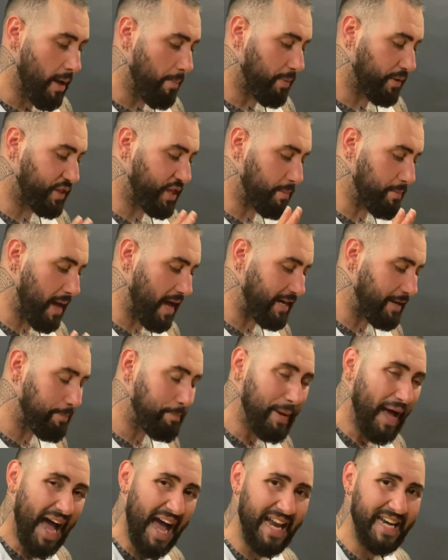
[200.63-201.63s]
but the amount
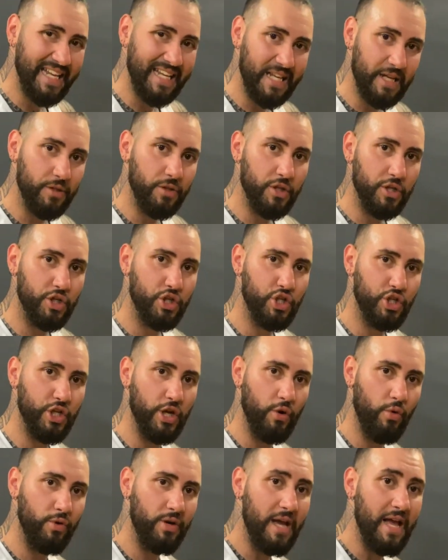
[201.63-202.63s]
of padding in this
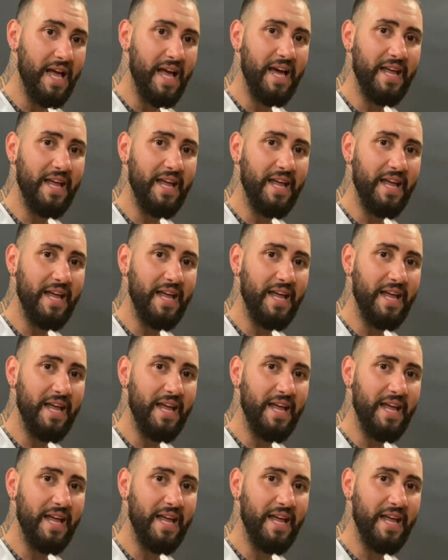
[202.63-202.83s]
shield,